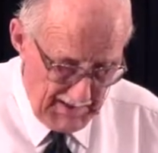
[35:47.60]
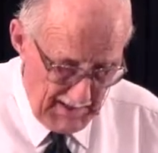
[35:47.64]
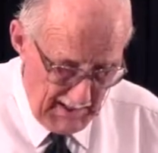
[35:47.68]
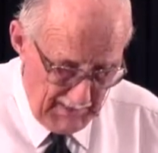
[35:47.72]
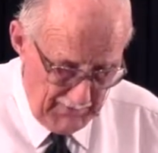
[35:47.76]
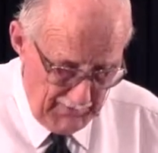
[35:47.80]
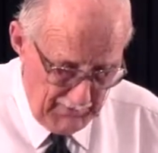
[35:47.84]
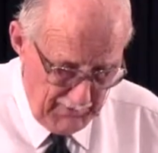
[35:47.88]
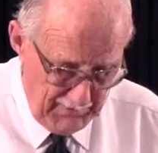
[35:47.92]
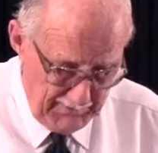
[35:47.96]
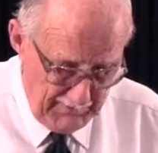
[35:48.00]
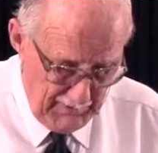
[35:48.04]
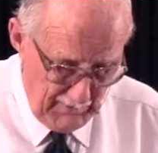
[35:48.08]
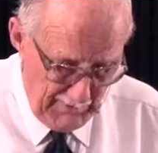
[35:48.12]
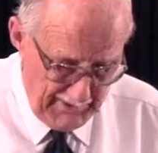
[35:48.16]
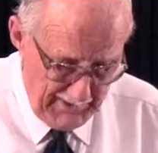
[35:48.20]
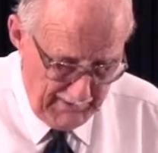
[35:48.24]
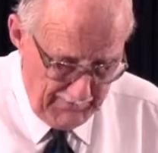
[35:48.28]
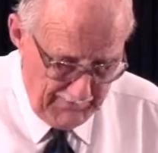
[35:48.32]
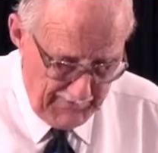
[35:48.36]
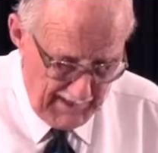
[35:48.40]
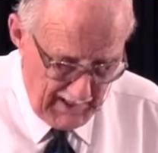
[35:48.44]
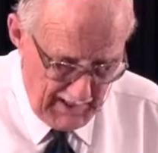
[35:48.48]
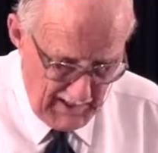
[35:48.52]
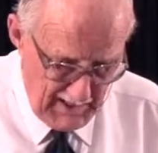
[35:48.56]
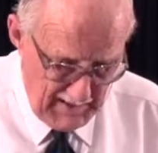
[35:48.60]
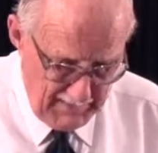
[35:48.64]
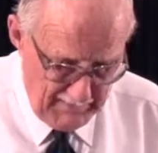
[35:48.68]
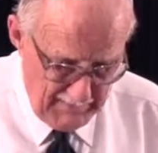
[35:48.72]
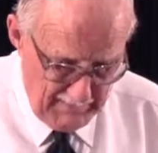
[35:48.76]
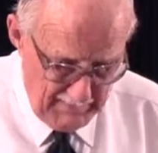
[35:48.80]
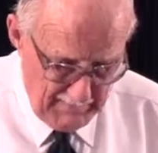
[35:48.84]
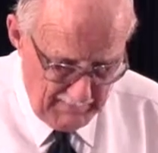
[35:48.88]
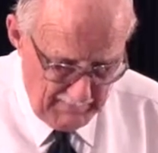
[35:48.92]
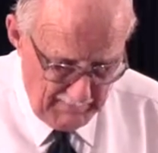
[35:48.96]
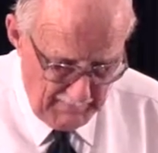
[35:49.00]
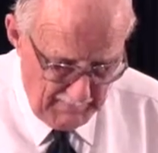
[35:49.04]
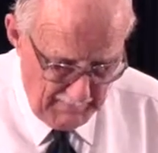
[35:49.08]
That's Psalm
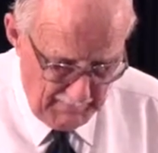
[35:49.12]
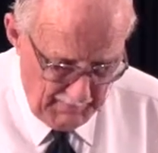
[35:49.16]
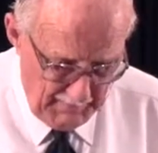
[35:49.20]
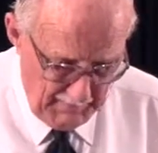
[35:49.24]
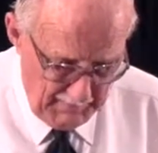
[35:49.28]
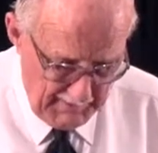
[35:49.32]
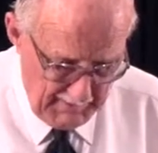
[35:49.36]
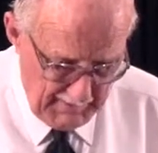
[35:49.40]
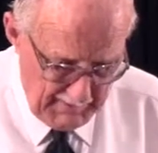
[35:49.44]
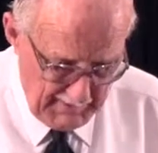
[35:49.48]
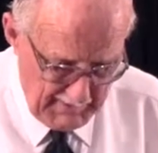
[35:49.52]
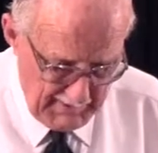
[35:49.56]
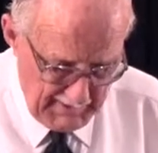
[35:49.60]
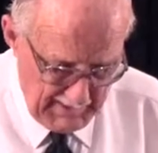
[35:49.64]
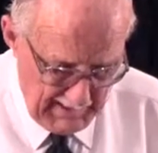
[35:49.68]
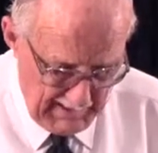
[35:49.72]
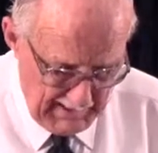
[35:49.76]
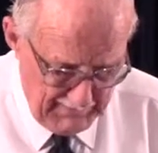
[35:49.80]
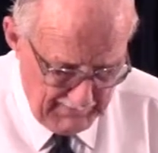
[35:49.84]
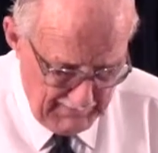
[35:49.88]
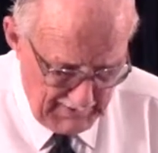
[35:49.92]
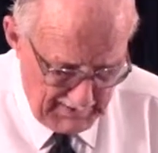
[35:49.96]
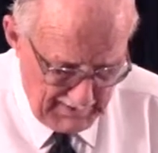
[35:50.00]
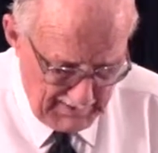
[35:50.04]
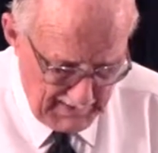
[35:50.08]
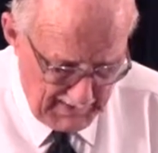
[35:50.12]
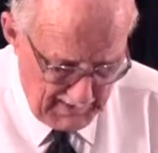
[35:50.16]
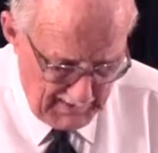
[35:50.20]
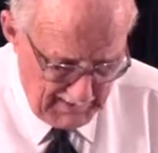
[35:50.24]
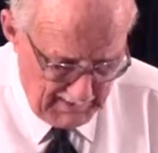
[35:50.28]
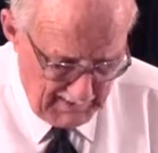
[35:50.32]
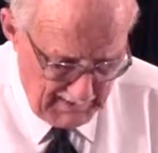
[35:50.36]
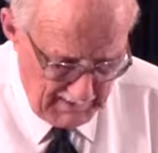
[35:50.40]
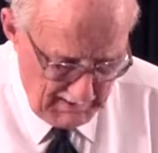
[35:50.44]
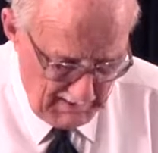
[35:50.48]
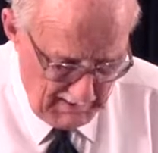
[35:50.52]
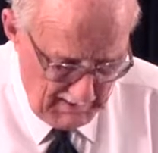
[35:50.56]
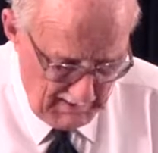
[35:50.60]
51:5. David
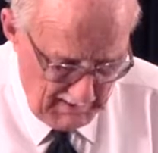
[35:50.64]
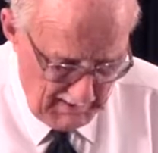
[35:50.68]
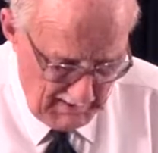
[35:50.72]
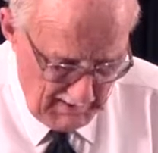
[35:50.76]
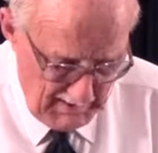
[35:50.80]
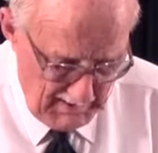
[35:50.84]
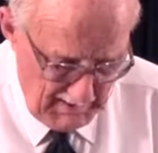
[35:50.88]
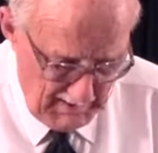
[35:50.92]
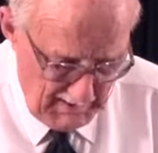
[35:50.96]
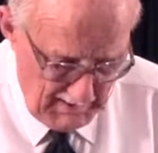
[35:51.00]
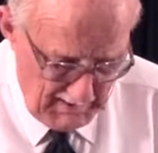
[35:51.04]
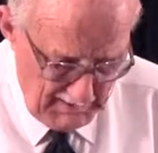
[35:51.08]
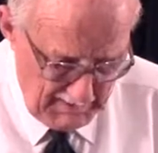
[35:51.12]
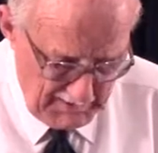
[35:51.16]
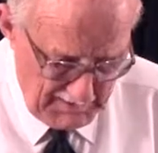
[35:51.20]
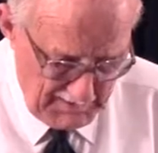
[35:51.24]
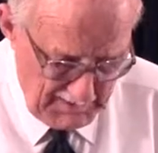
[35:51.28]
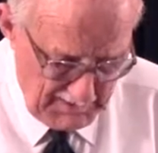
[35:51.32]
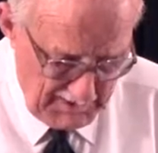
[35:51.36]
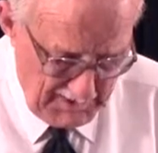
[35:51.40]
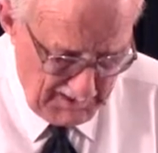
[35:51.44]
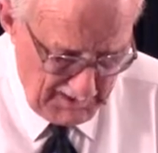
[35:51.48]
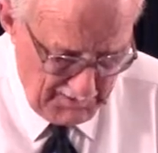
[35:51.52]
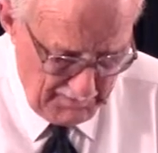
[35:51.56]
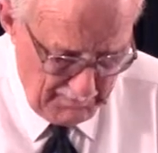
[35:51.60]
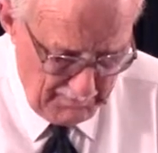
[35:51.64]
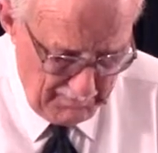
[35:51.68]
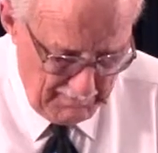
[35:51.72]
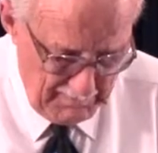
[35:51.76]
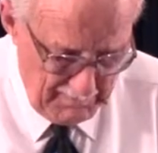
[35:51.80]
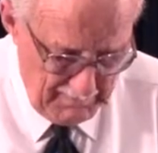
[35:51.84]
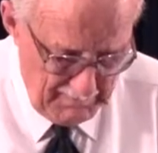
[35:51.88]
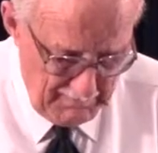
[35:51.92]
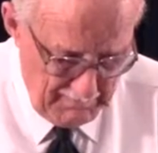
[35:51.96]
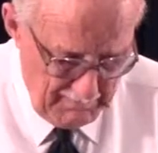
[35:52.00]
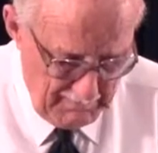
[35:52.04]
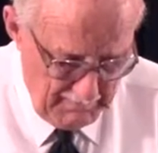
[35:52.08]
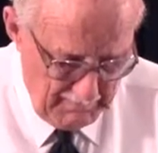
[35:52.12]
said, this is his
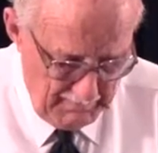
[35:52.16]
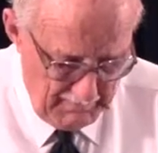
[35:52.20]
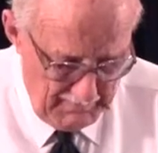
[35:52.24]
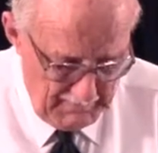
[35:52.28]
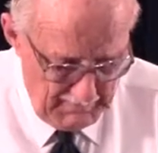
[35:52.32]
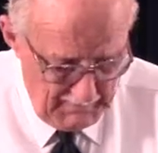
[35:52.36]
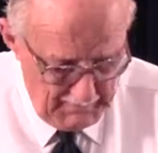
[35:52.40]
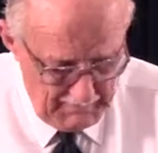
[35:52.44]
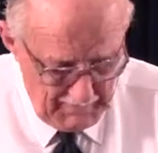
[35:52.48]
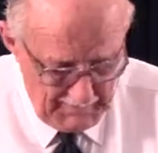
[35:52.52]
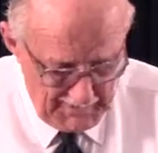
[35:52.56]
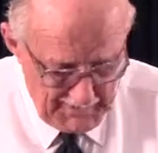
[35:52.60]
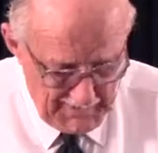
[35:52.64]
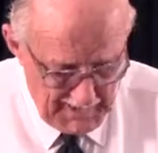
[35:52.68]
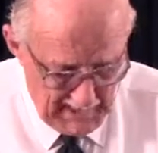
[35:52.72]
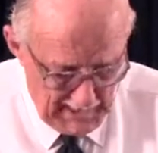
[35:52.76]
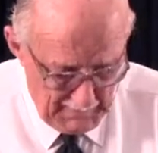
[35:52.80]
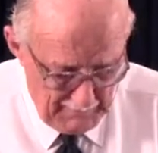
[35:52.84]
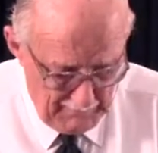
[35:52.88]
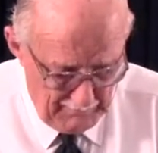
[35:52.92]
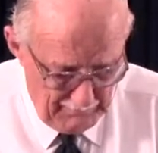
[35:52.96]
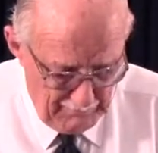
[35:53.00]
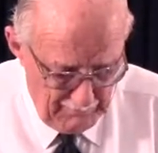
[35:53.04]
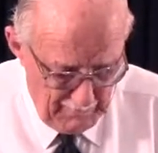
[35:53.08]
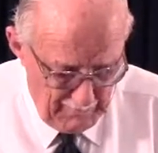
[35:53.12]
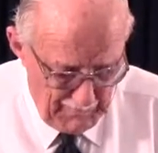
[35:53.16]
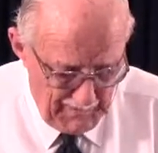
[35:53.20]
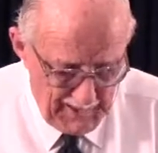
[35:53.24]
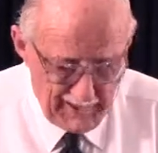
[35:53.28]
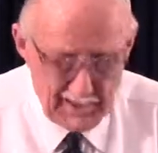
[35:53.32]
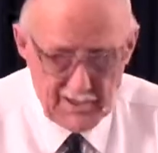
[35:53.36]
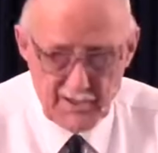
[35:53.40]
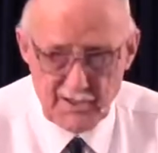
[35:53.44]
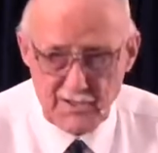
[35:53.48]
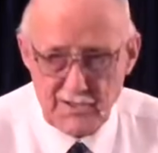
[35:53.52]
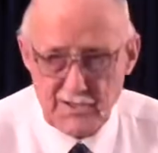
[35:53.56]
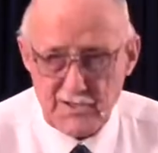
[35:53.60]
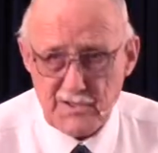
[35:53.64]
psalm of
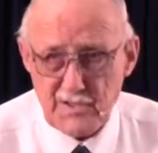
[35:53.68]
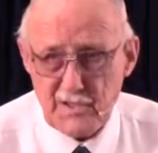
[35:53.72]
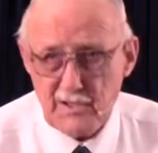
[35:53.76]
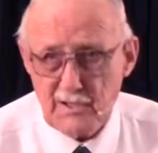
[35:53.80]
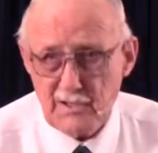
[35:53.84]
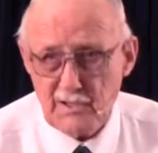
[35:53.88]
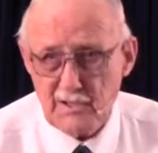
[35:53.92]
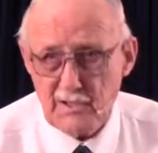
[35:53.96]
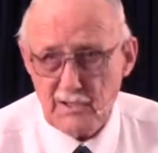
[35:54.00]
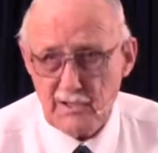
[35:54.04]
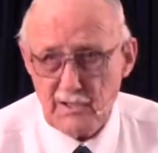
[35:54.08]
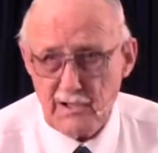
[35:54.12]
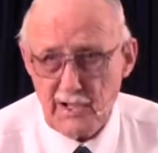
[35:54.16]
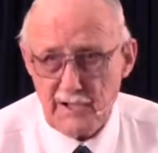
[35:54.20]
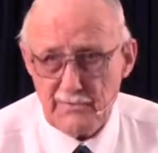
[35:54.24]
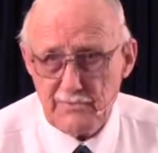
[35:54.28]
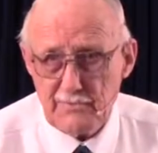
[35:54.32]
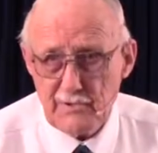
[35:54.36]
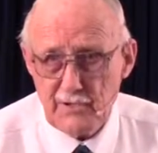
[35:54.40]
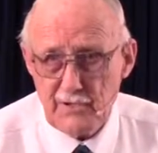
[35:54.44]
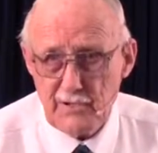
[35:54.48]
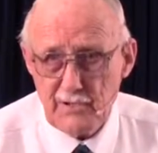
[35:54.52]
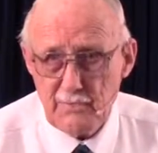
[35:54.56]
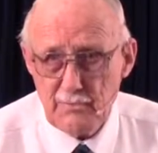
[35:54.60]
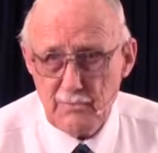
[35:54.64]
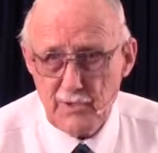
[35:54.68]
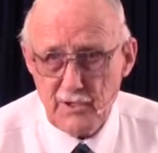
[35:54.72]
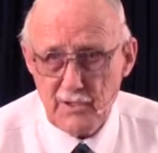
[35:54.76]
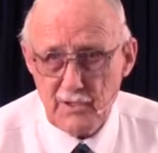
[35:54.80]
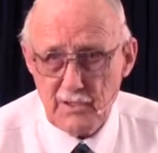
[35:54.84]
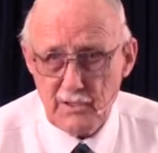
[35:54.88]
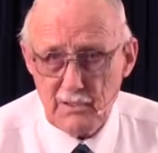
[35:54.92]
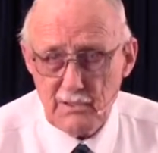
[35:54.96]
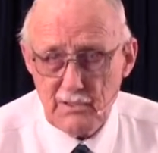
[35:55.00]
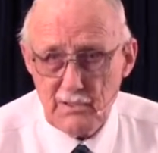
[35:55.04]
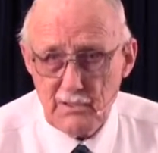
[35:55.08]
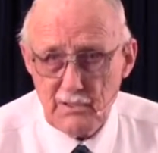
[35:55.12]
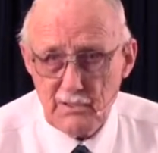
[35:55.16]
repentance after he
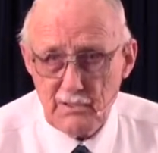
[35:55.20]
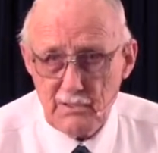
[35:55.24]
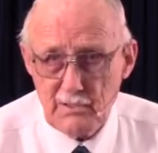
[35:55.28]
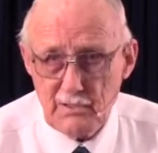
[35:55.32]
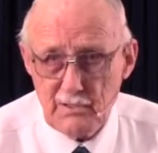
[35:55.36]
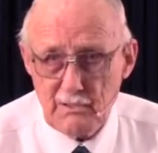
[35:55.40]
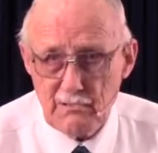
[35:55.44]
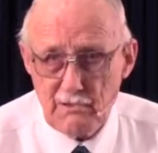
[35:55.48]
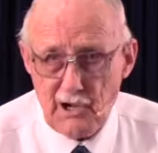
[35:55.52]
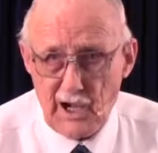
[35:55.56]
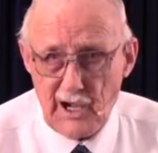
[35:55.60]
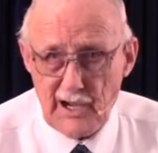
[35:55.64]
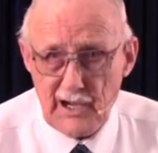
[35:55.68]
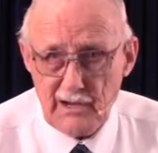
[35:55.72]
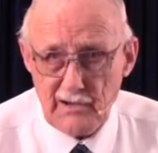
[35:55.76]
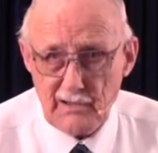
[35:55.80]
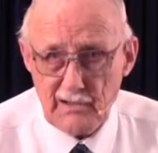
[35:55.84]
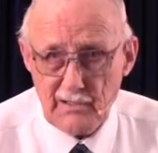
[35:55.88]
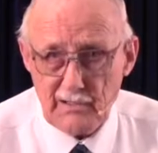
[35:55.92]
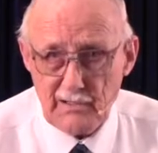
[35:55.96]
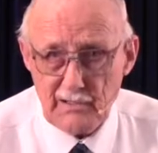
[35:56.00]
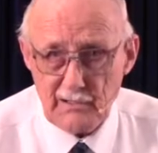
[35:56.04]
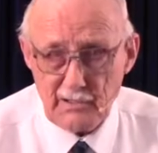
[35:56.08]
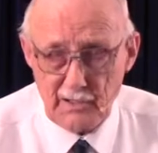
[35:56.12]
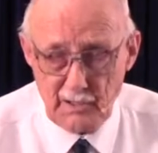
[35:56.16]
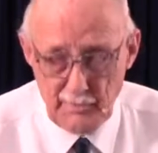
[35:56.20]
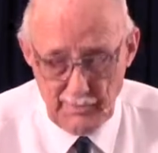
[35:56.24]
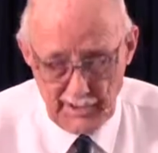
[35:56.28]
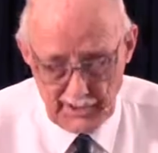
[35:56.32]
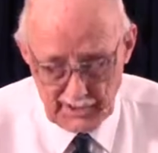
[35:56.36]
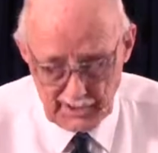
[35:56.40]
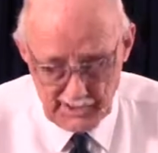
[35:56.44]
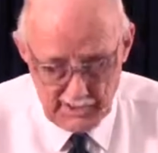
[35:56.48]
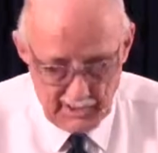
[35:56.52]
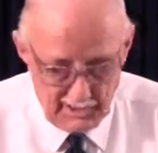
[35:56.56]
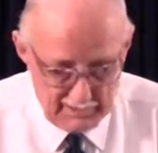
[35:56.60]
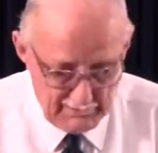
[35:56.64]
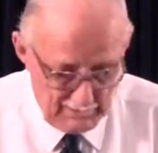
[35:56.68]
murdered Uriah and
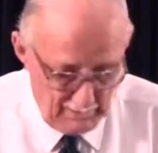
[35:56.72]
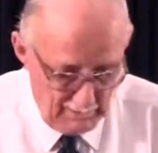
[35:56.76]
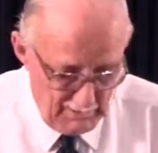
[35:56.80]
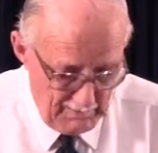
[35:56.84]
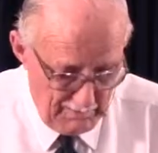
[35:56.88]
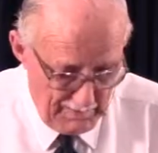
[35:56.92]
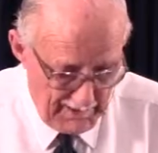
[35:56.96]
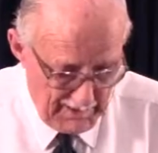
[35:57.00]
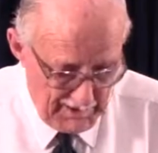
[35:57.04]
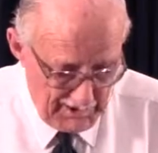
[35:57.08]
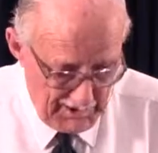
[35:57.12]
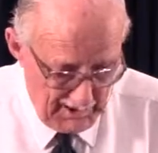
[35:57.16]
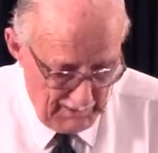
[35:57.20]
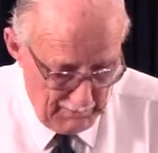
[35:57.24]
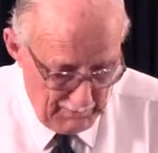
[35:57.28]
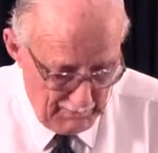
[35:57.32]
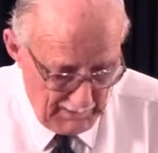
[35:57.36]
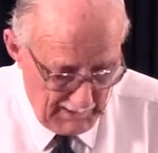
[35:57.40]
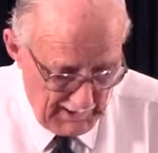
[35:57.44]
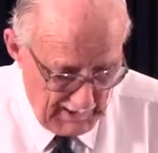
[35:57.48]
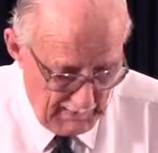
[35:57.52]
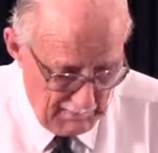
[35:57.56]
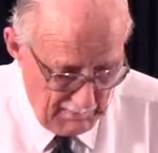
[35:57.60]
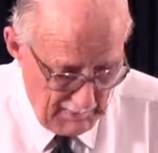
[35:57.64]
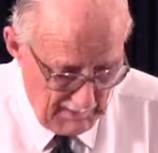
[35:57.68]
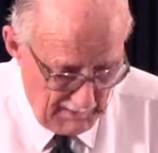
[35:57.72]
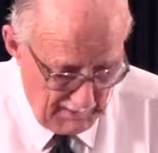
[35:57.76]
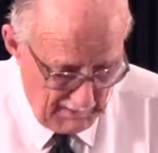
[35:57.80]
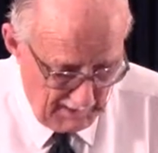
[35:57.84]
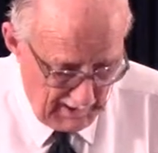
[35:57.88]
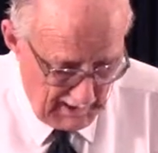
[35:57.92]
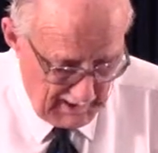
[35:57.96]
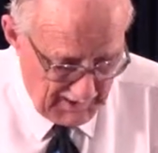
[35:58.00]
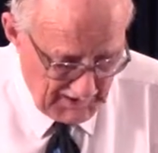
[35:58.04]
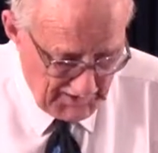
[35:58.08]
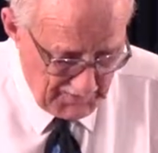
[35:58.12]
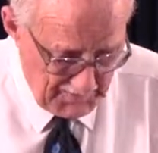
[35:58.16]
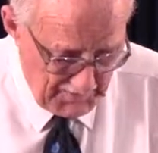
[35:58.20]
committed adultery with Bathsheba and then
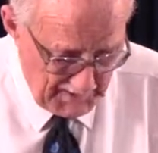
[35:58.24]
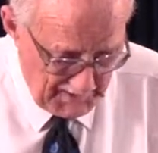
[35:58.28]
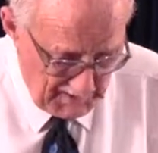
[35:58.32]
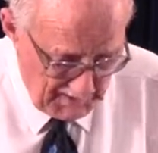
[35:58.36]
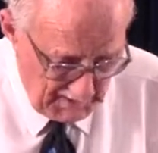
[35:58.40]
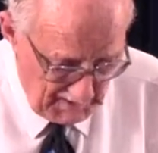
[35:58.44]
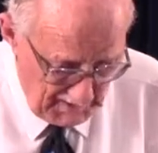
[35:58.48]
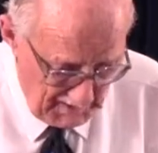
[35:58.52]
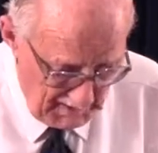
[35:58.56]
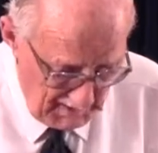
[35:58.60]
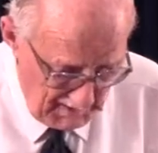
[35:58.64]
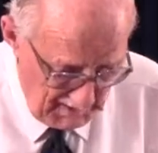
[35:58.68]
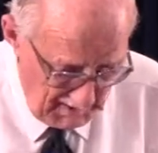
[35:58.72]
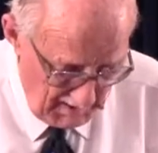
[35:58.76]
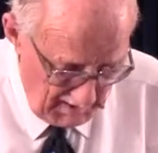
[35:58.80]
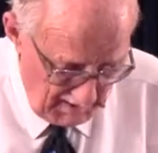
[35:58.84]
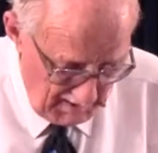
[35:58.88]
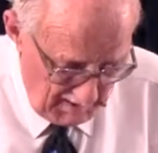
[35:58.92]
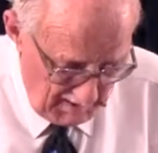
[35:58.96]
murdered her husband